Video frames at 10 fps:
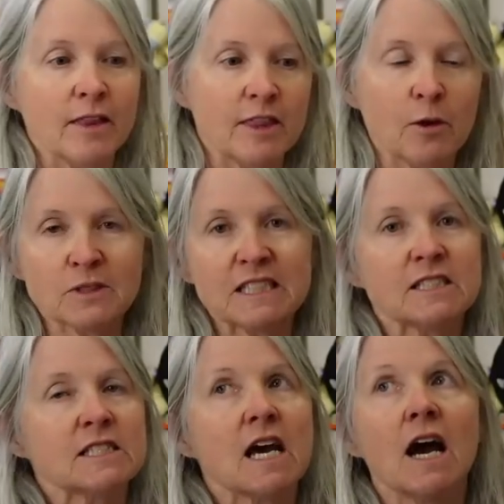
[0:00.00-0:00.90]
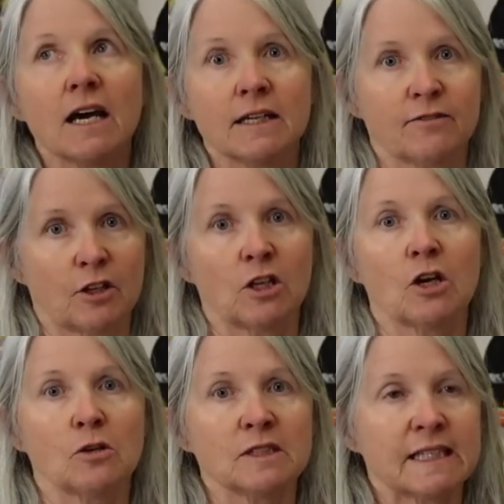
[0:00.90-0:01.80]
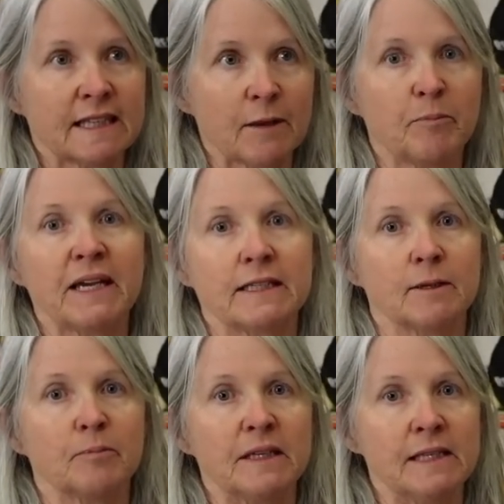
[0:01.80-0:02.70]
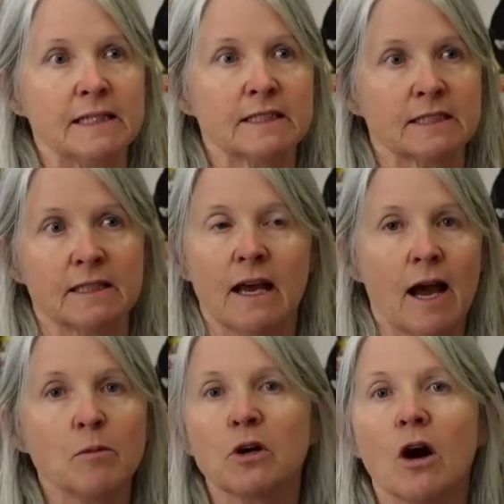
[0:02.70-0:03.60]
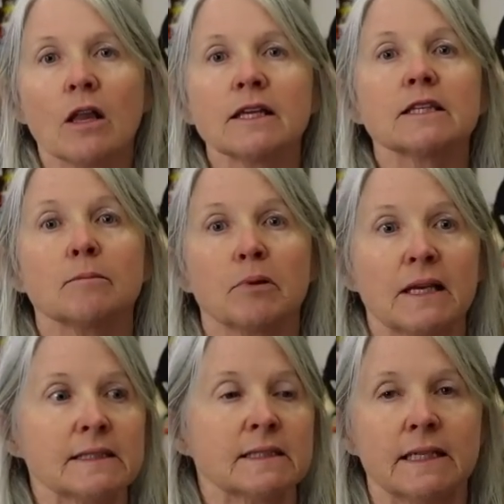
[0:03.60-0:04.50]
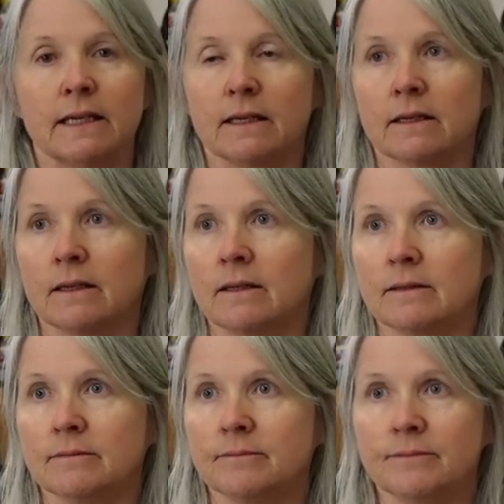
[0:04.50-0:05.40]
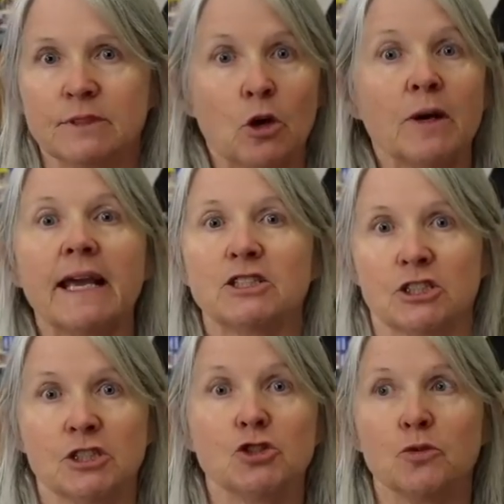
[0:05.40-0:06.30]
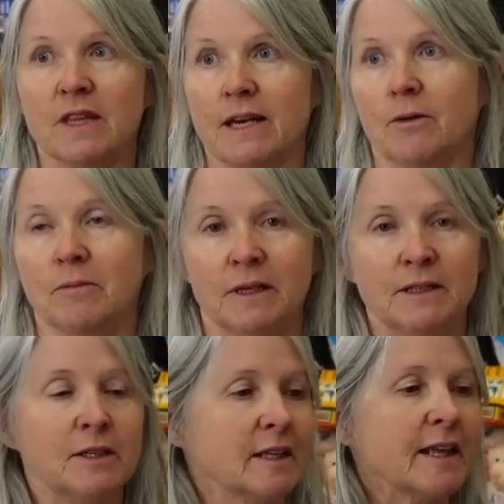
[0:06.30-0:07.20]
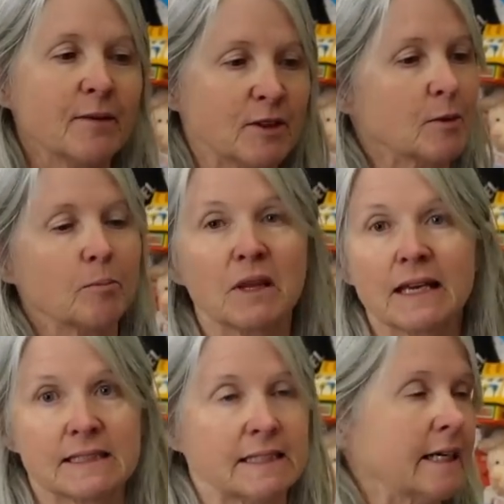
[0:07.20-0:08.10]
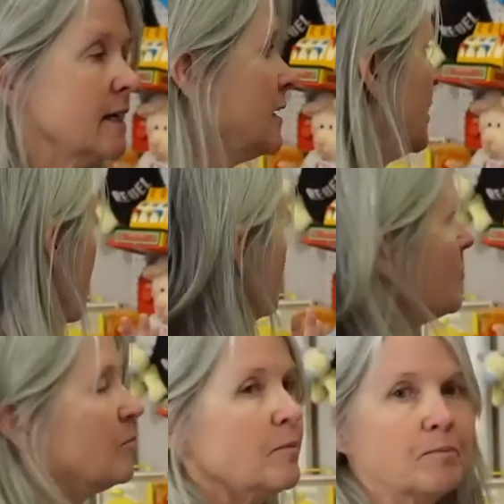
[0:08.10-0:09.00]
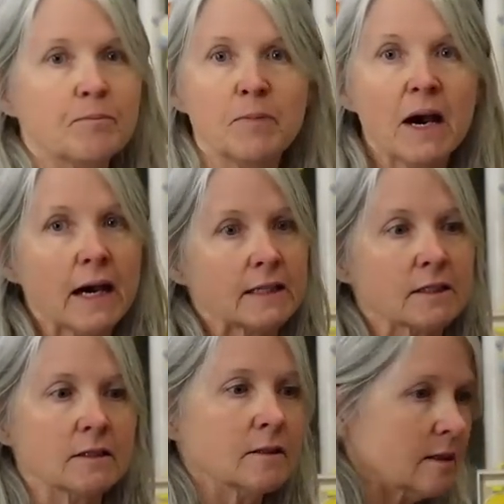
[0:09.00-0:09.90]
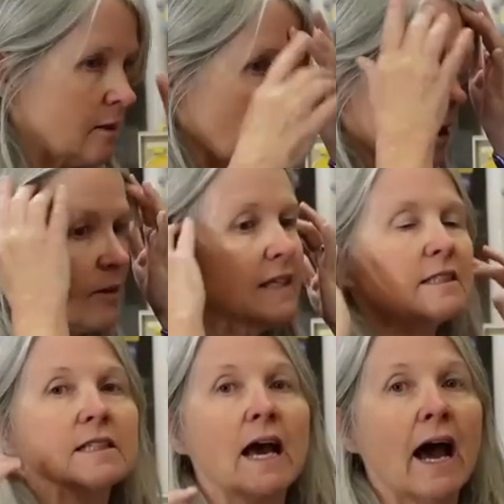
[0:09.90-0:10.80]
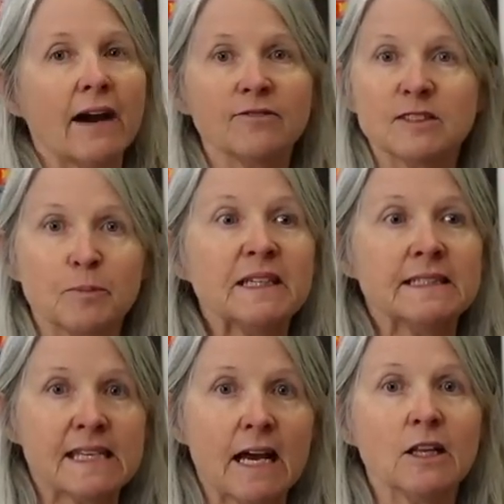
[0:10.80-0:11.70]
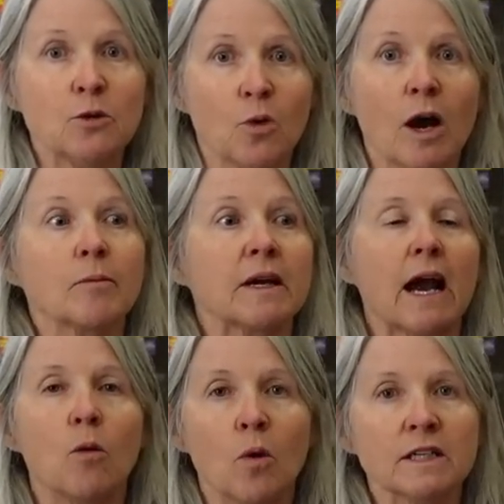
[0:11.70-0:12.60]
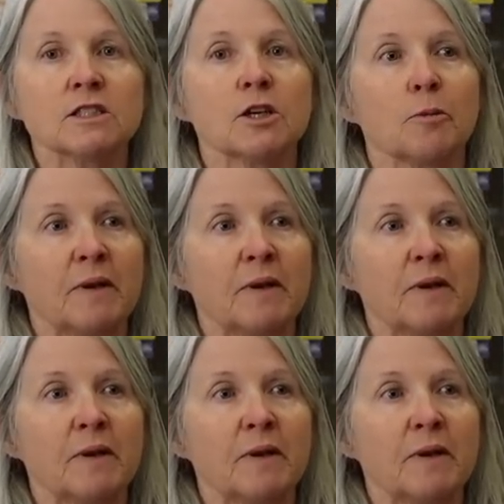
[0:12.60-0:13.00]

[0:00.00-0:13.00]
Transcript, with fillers: There was a ton of clothes that they picked up in this. I'm going to call it the blessing donation to them, the blessing. But y'all, these, I've been telling Robert, I want to start